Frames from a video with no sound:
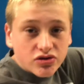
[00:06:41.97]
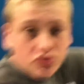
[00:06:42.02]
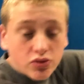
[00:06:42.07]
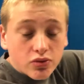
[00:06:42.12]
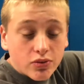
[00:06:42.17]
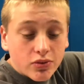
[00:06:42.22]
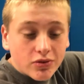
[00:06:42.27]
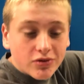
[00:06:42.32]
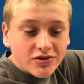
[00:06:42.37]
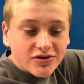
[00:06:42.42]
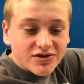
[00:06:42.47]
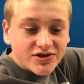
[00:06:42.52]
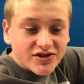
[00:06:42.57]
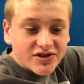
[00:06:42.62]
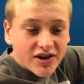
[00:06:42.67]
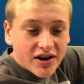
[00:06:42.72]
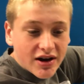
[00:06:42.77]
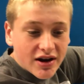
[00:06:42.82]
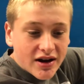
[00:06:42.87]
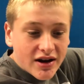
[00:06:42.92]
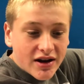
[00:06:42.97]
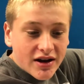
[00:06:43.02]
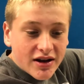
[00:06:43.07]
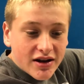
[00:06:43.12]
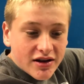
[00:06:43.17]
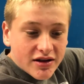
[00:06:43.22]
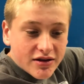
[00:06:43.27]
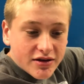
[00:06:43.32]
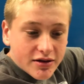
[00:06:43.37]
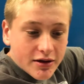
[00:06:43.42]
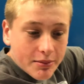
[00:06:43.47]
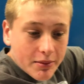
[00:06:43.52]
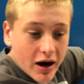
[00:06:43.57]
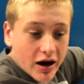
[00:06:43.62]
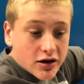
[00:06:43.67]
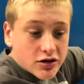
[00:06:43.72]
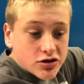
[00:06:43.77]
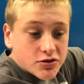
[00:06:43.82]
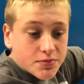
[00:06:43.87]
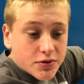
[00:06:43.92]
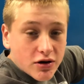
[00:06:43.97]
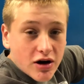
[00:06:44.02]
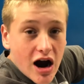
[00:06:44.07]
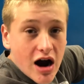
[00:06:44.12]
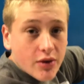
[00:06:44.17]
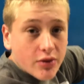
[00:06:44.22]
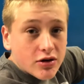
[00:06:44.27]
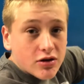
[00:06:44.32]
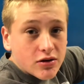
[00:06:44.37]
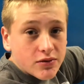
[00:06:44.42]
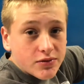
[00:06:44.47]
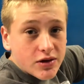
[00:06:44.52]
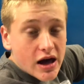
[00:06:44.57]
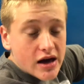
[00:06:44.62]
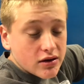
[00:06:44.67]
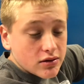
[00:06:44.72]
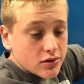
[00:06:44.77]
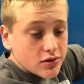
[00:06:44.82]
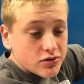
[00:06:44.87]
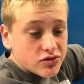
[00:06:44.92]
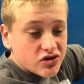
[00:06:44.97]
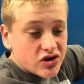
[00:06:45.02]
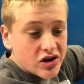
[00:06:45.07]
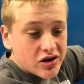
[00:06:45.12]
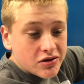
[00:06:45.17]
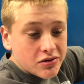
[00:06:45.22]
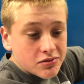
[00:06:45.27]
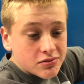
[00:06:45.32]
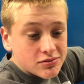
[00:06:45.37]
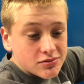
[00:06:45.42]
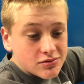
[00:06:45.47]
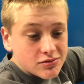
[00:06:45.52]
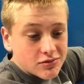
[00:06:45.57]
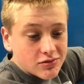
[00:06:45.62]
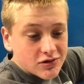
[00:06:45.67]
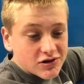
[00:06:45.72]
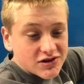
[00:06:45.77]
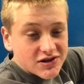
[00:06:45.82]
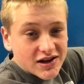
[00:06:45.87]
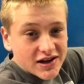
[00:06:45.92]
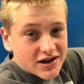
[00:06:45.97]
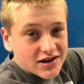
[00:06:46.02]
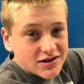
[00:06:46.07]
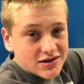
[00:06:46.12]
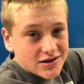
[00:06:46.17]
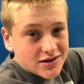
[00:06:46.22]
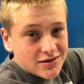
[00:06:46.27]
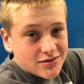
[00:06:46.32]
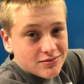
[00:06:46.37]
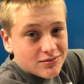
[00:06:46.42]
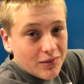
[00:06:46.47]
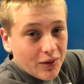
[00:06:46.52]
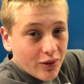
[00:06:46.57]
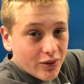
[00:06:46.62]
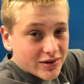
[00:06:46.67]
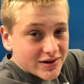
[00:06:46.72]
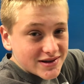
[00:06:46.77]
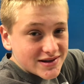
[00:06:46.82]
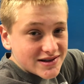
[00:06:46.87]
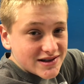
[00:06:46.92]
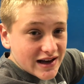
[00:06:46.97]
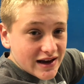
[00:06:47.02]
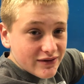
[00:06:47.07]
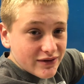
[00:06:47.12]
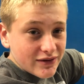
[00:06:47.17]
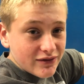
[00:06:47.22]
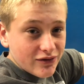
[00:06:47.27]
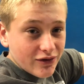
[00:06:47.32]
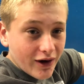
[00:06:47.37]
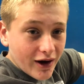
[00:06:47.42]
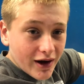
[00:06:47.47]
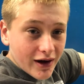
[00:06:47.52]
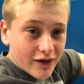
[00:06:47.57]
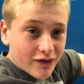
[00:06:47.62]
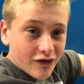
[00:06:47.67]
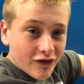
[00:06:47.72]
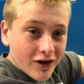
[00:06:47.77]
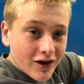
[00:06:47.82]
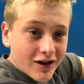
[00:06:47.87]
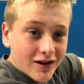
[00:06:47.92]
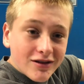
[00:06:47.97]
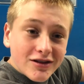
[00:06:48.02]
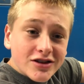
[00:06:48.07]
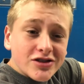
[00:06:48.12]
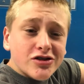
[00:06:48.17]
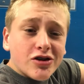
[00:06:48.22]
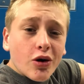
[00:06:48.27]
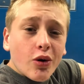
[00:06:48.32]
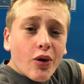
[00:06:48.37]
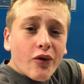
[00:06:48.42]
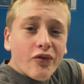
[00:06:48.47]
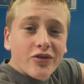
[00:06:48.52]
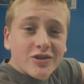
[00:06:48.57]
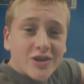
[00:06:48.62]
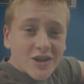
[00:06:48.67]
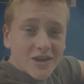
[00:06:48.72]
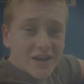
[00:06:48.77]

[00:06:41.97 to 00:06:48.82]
joules. The miles per hour of that glue stick was 18.75. Let's go over to